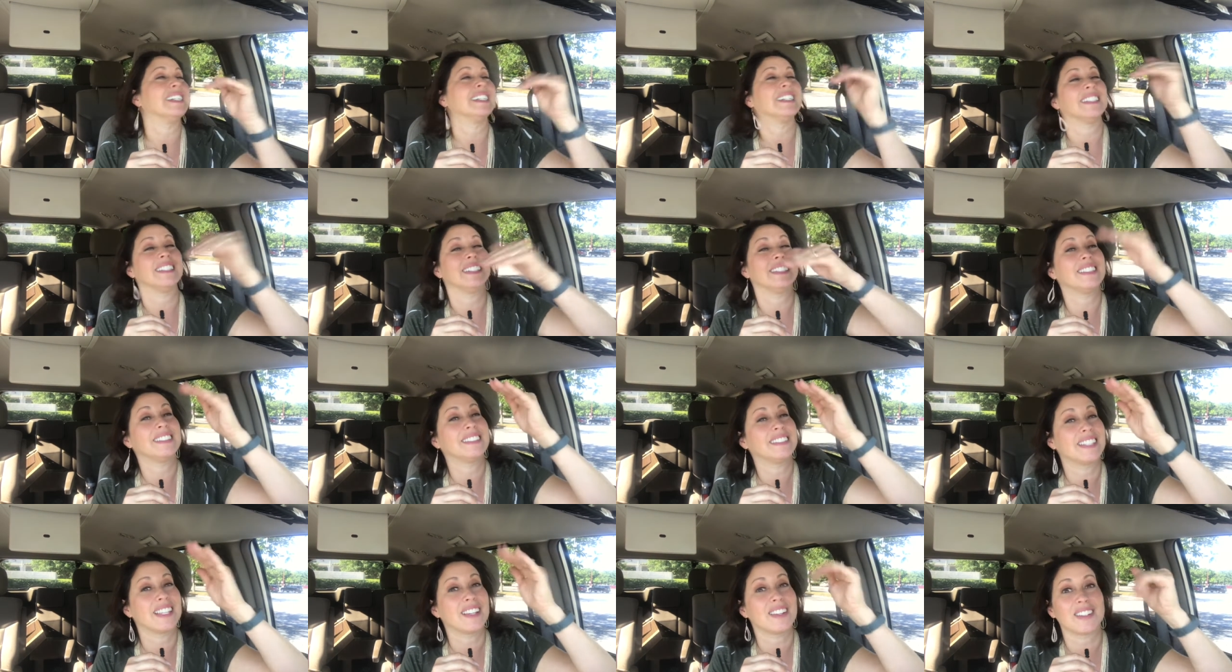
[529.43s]

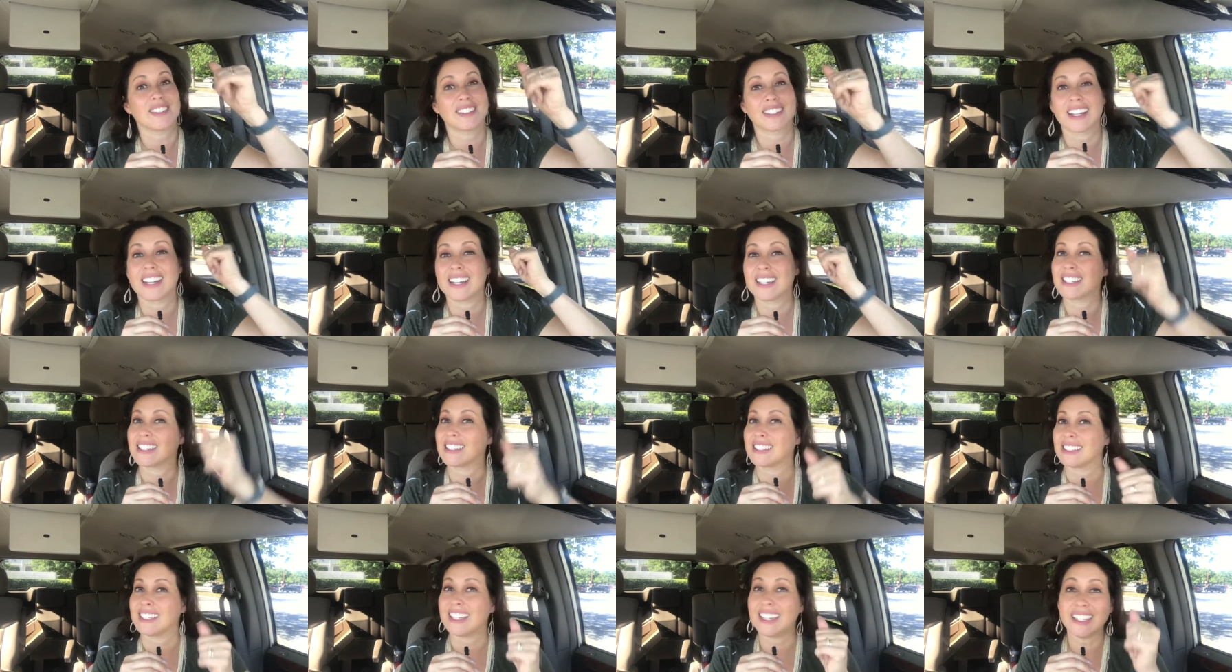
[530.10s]
He's there, kind
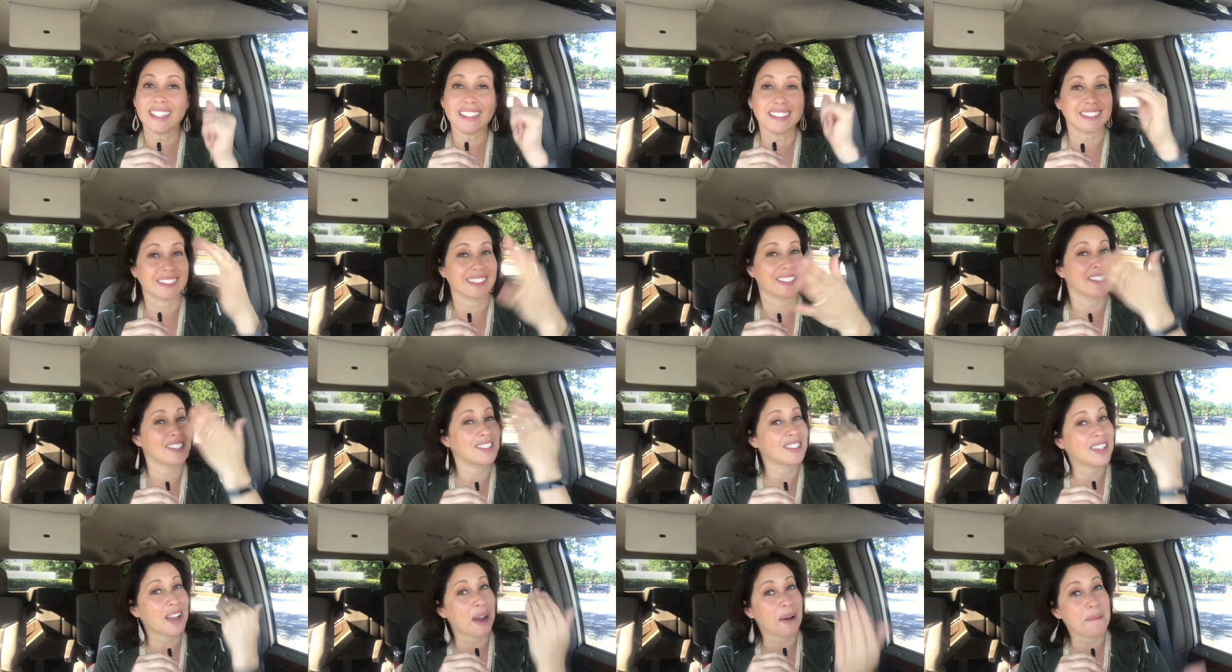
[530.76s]
of, "Hey,
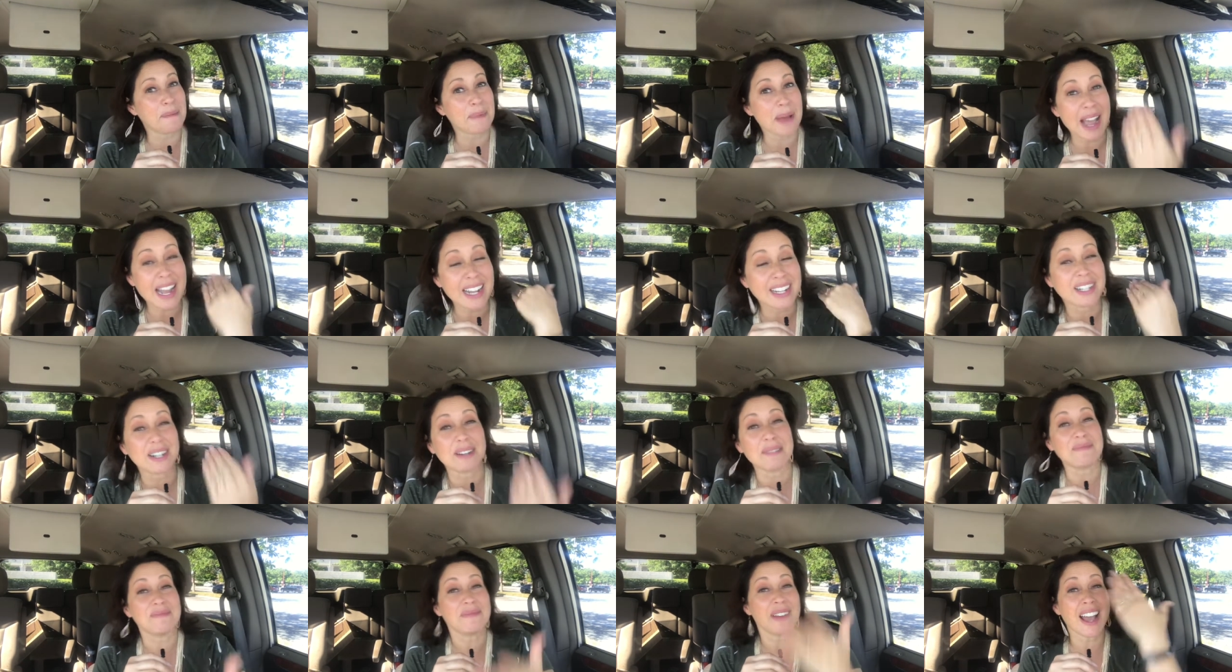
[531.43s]
come back,
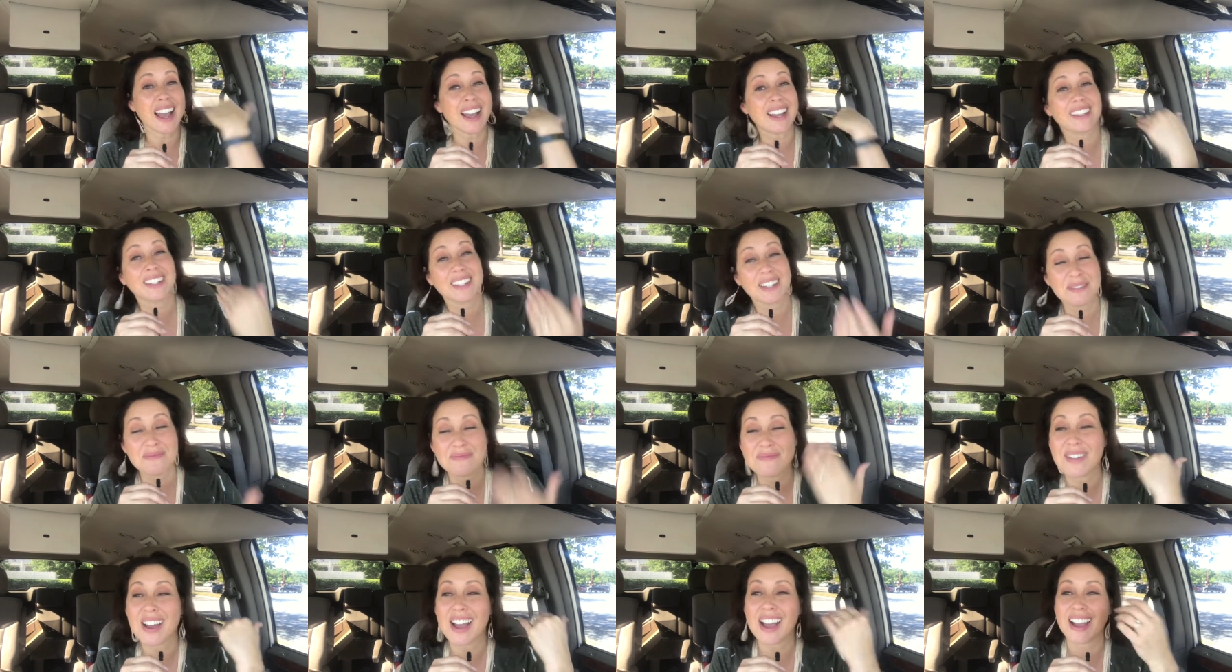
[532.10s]
come back,
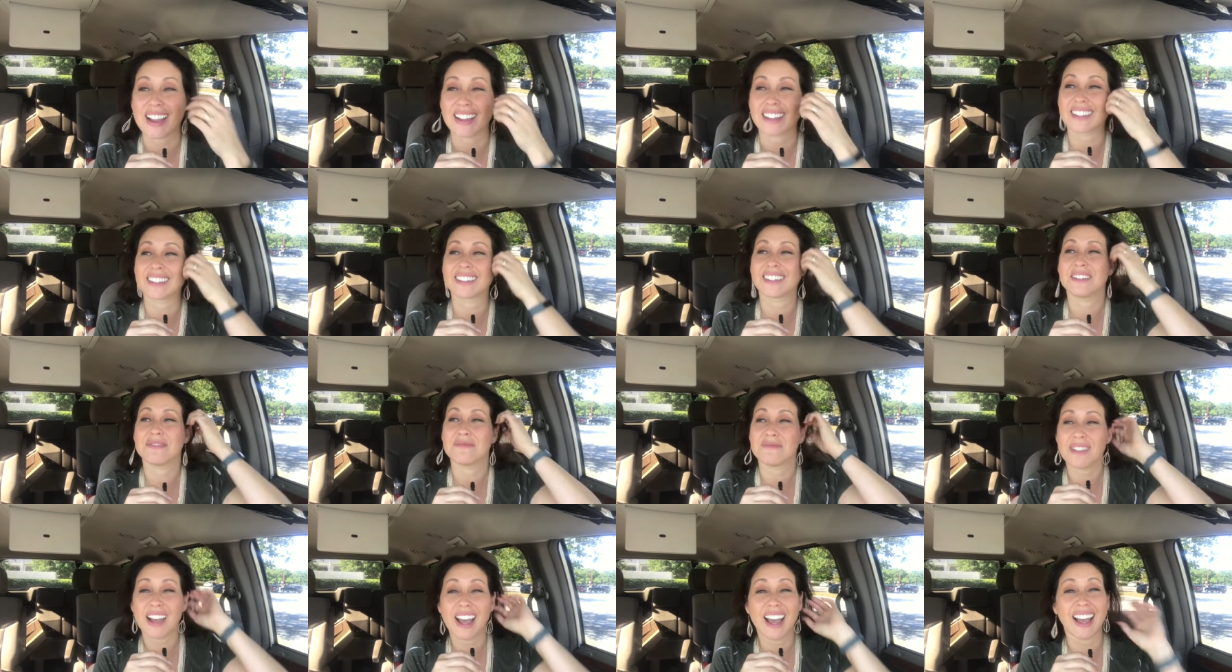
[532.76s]
come back,
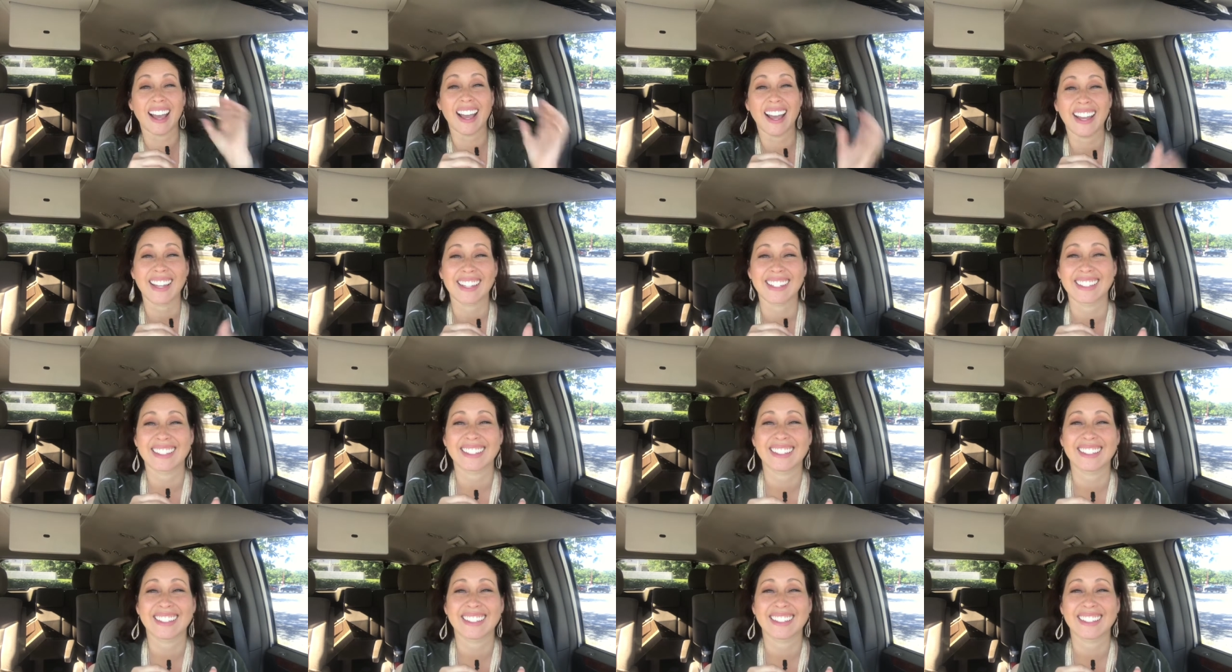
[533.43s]
come back."